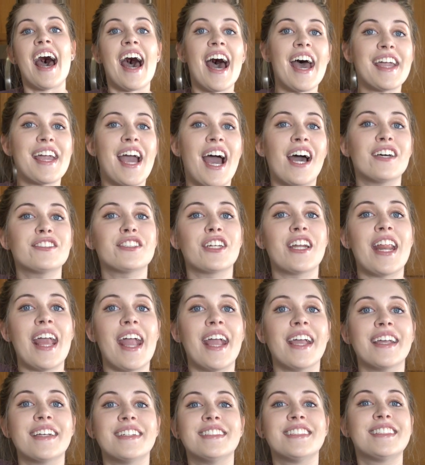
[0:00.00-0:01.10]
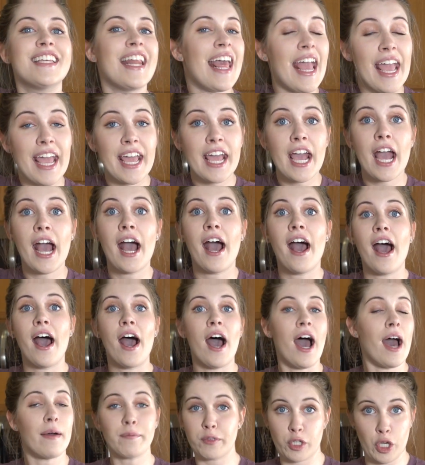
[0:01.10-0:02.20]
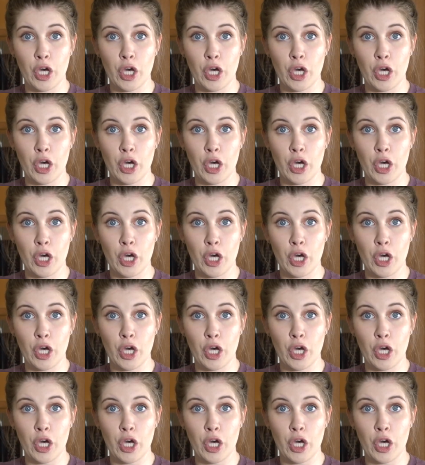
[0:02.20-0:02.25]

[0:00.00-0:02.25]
Hi, how's your day? Today, I'm